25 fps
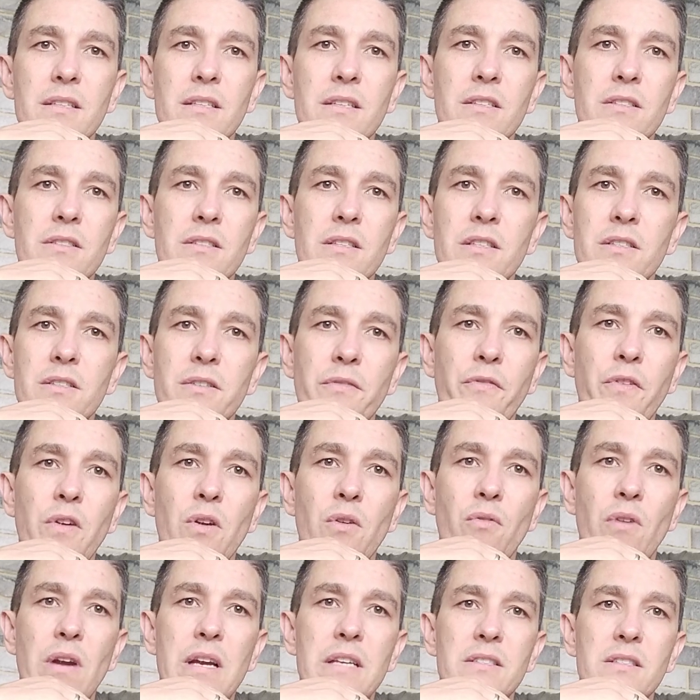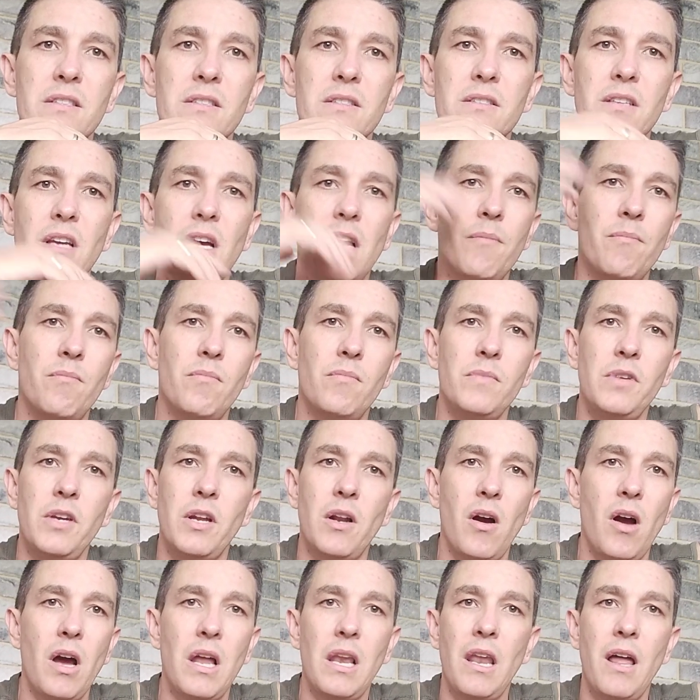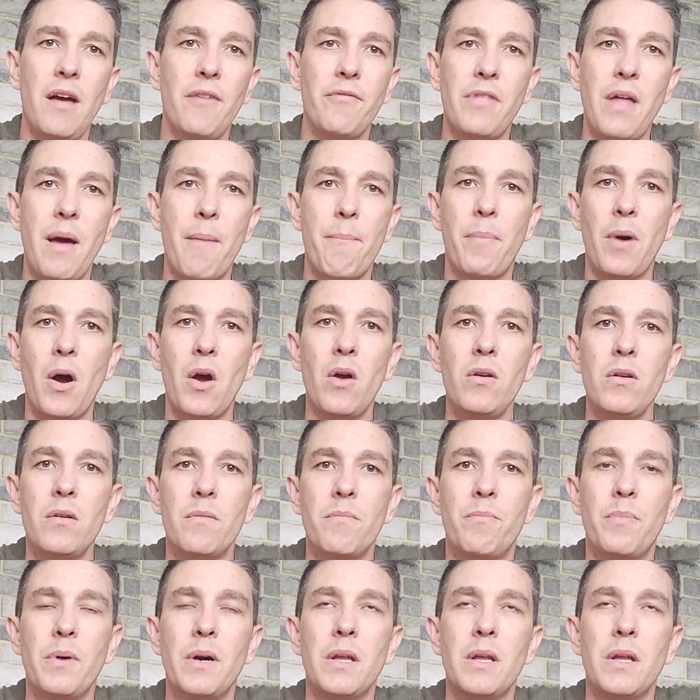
And there's, there's a few reasons. Um, you know, I love that boat,